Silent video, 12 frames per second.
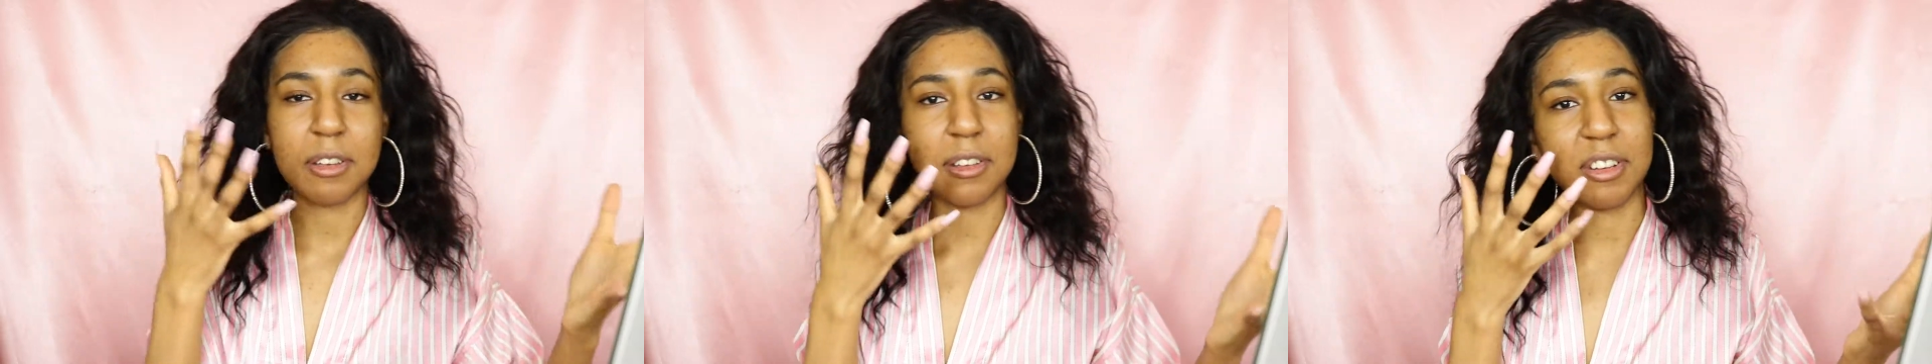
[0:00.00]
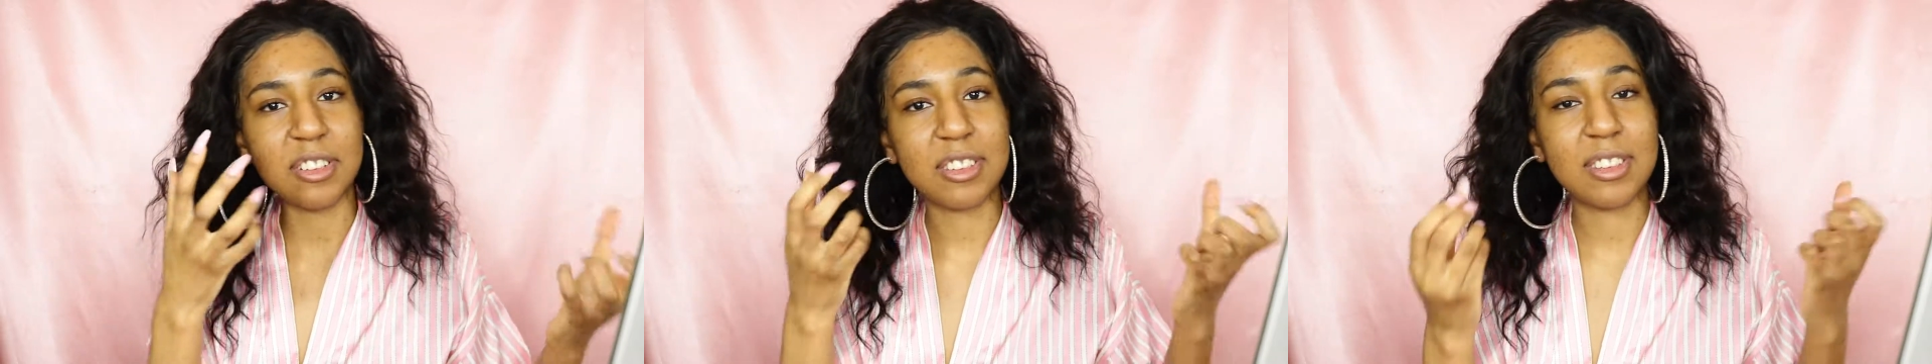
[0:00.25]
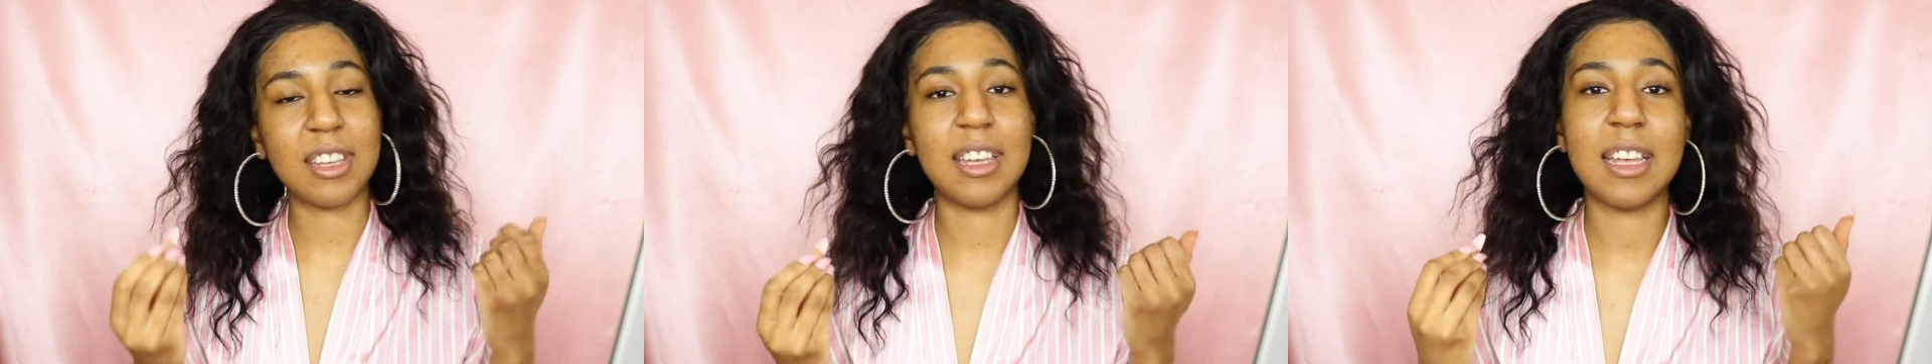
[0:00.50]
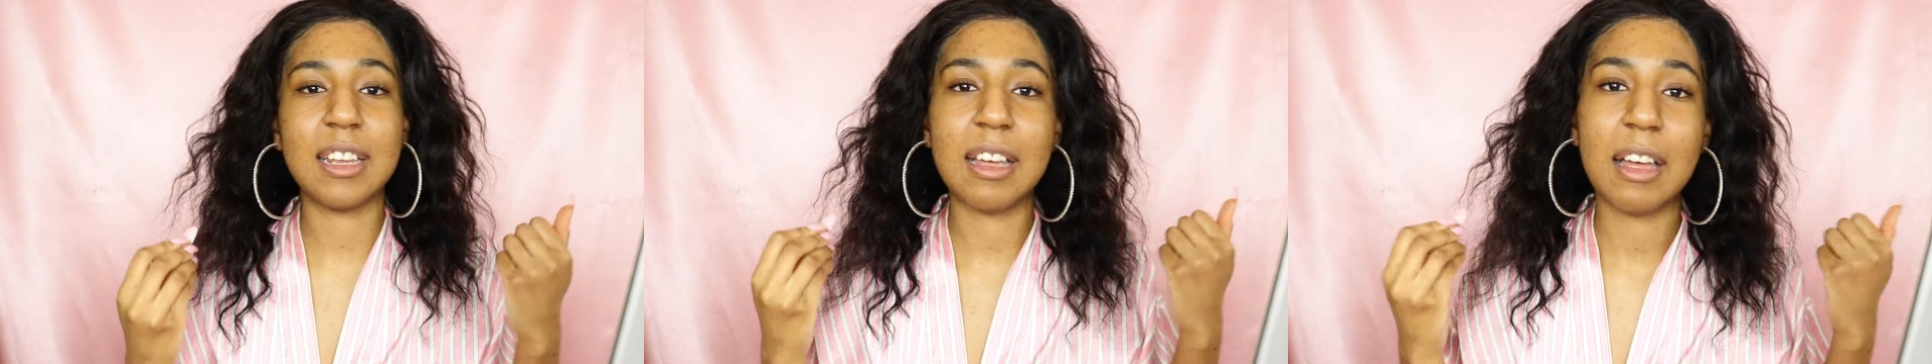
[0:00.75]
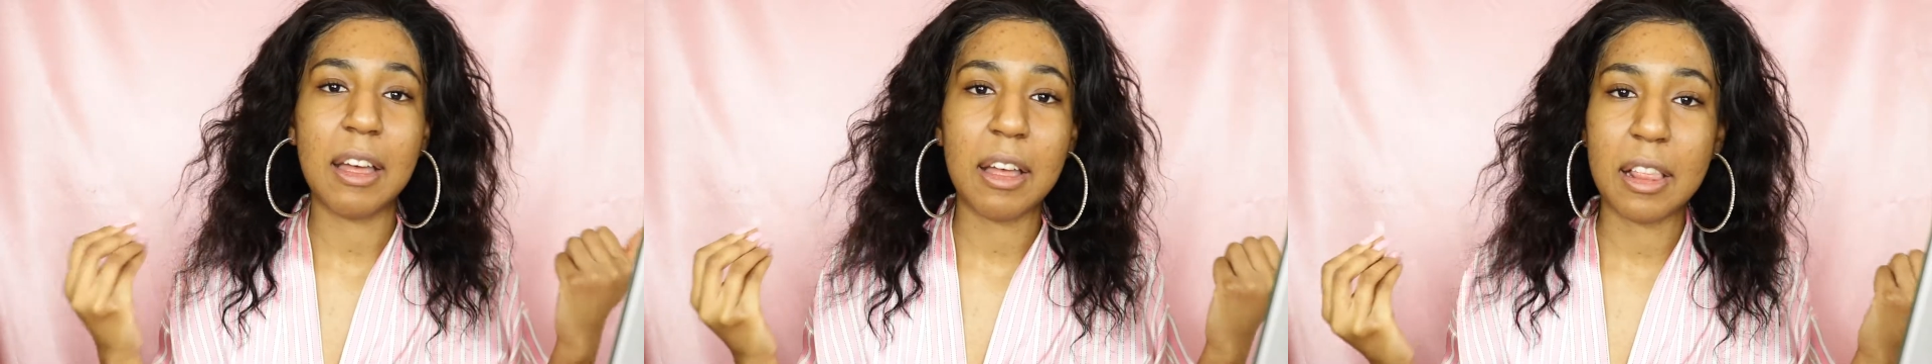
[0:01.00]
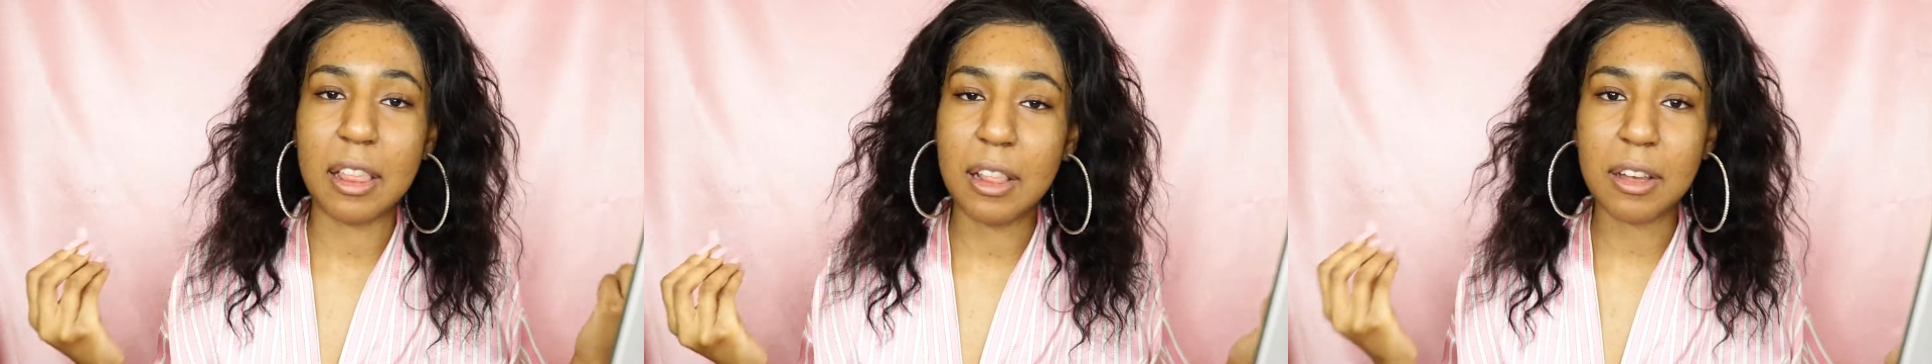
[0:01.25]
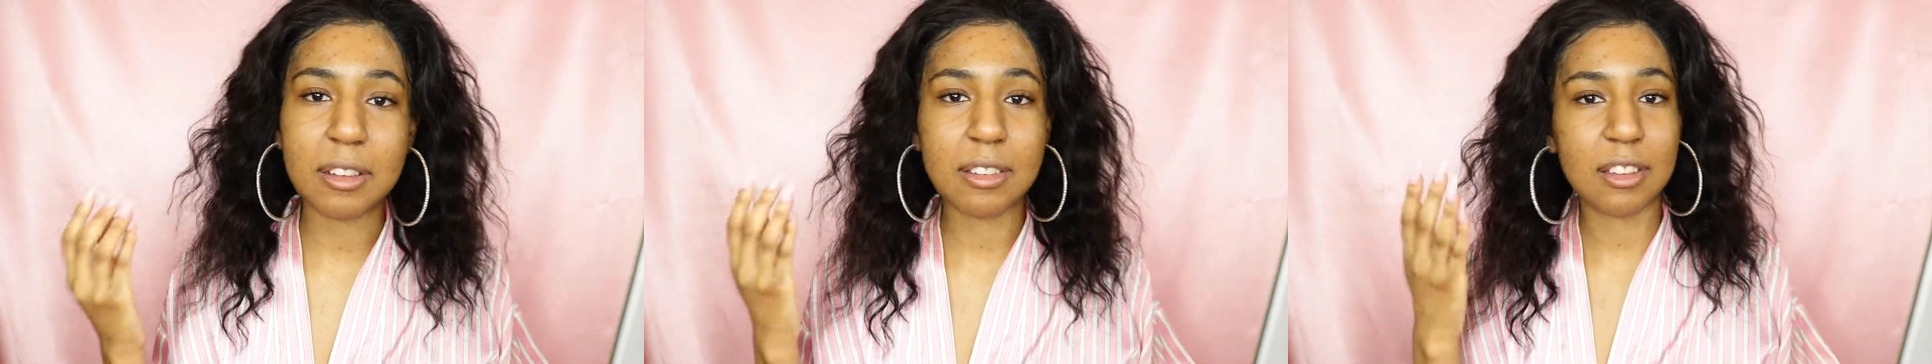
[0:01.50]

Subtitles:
good skin look